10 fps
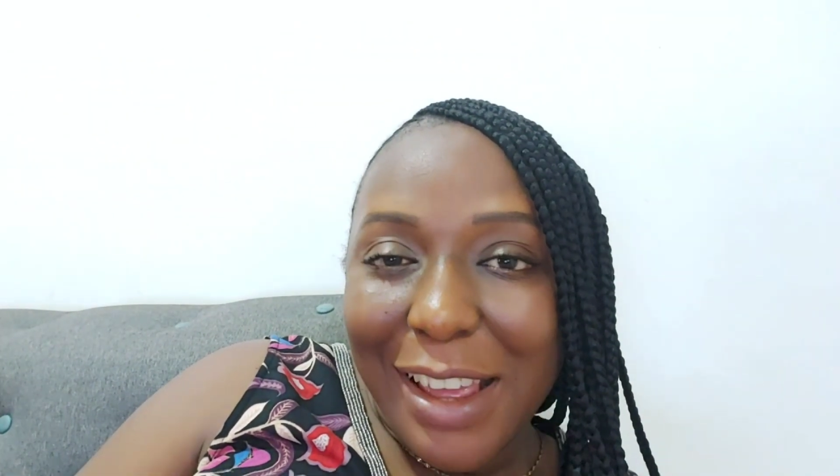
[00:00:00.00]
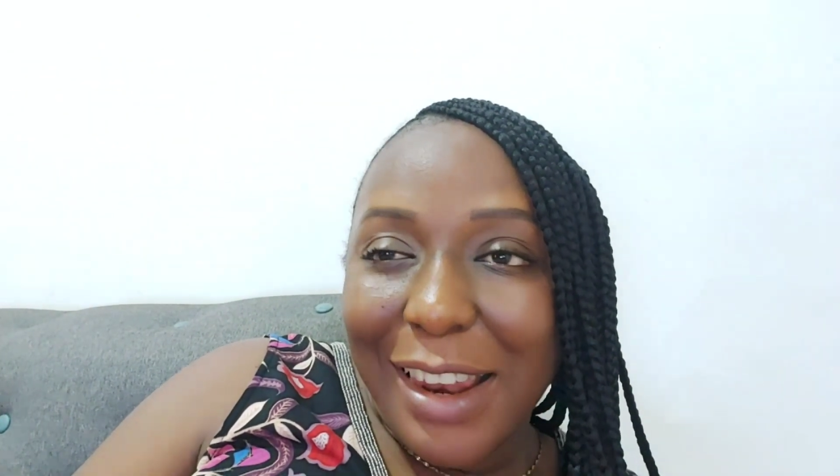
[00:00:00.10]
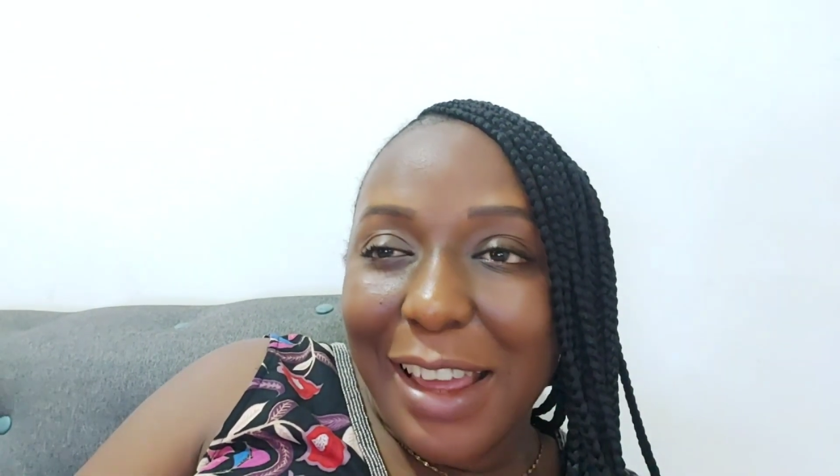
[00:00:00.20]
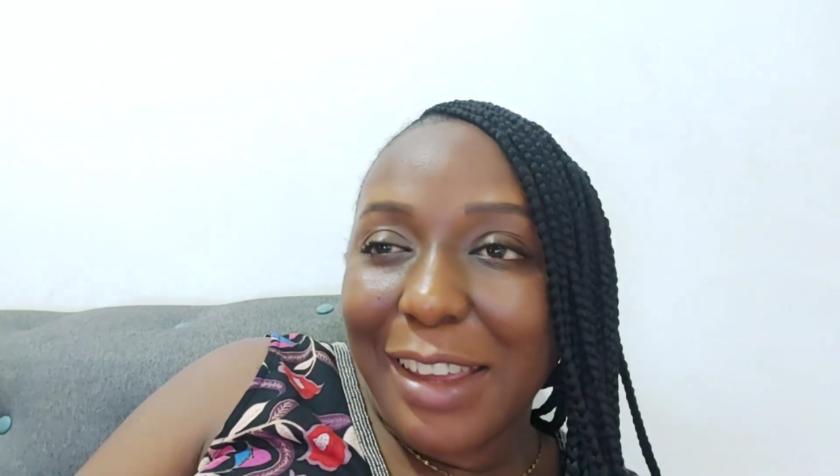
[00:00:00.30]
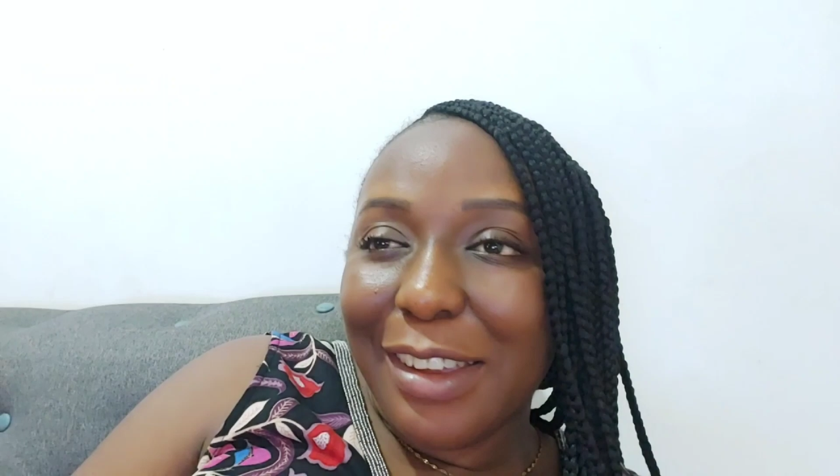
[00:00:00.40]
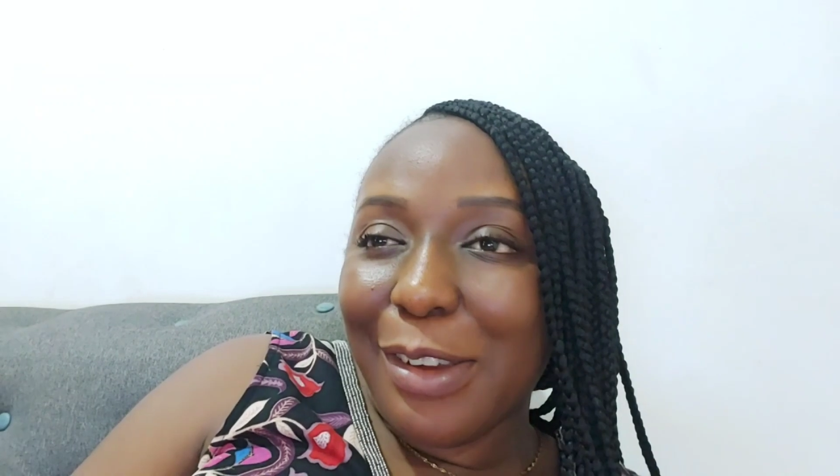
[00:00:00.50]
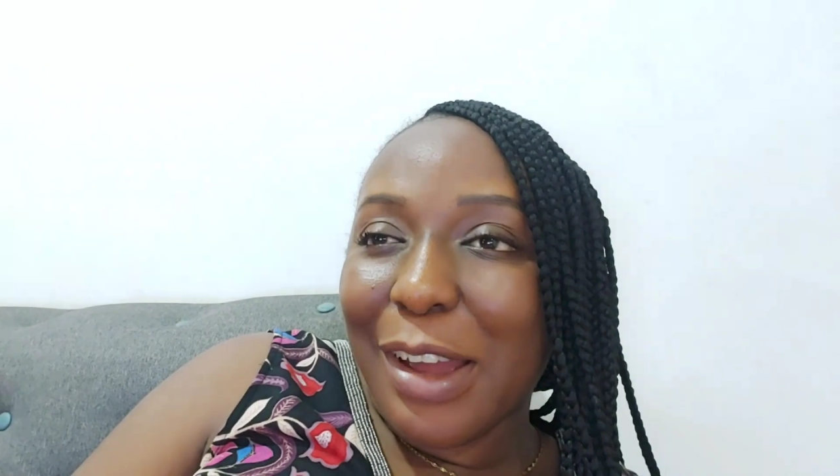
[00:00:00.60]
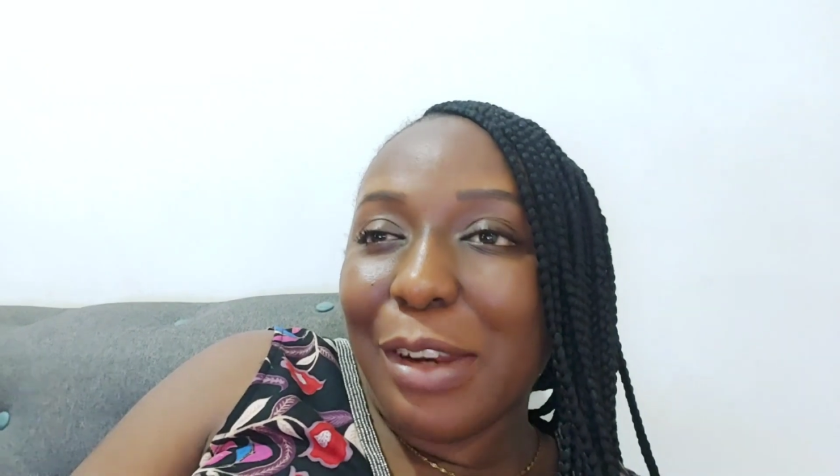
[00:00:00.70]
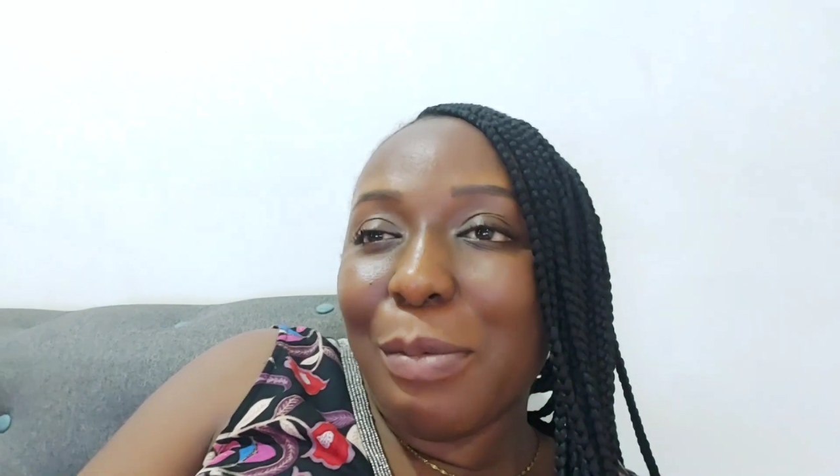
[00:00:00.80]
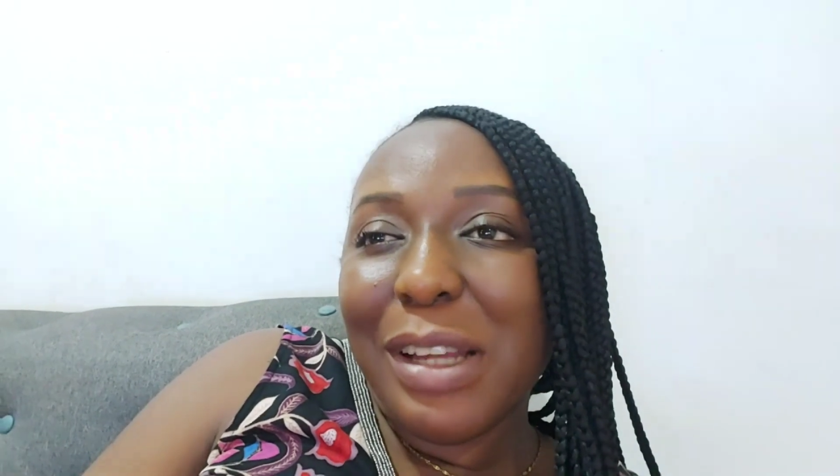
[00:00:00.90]
Like, you
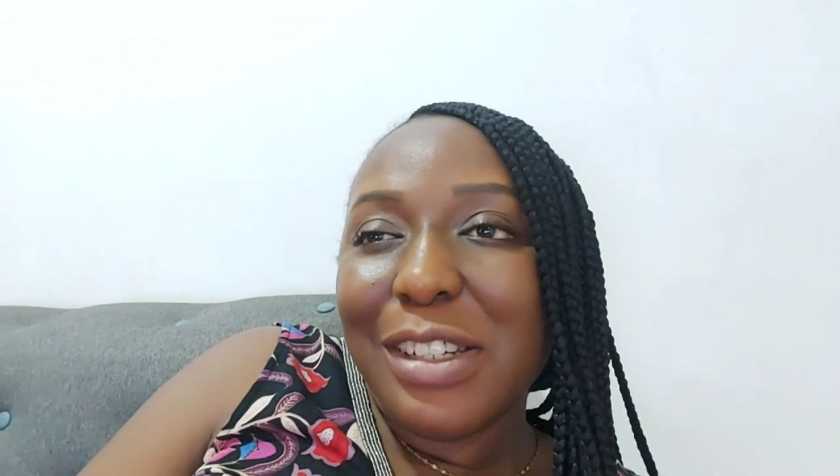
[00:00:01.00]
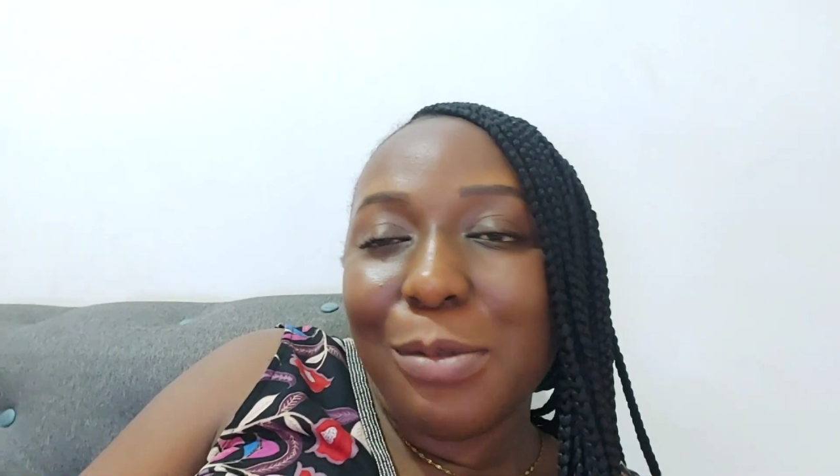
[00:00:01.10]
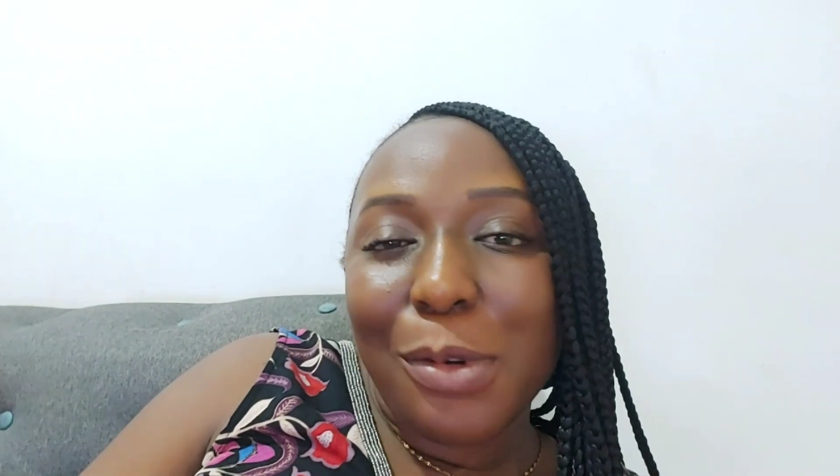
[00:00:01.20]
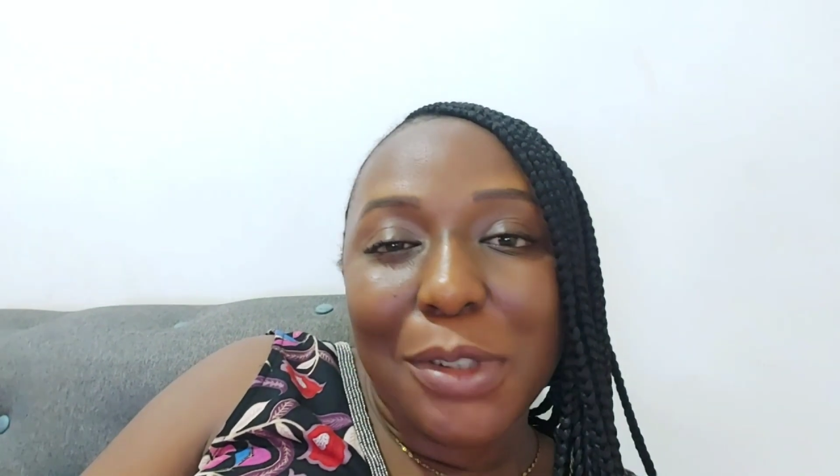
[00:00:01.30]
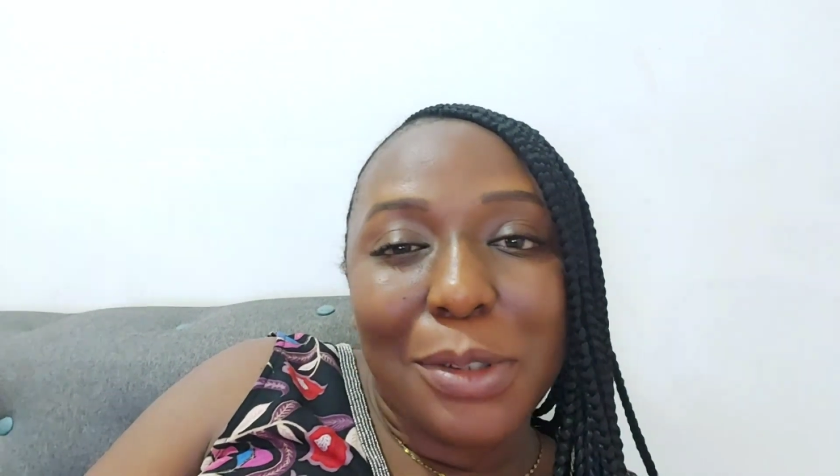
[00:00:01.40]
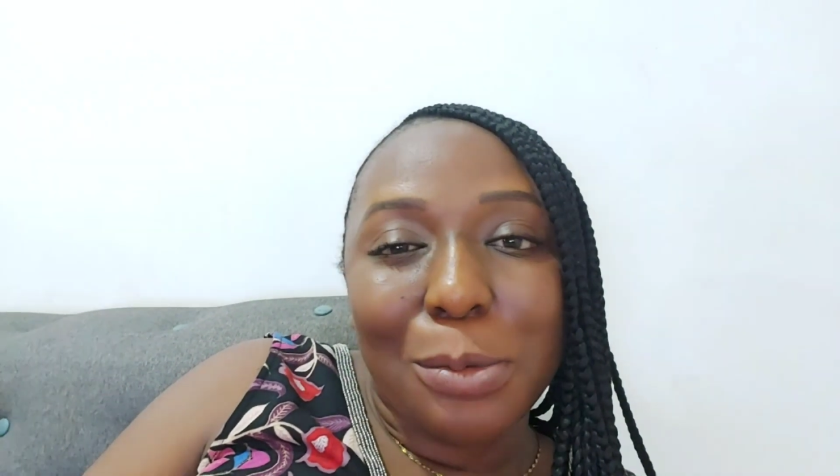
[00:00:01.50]
can imagine what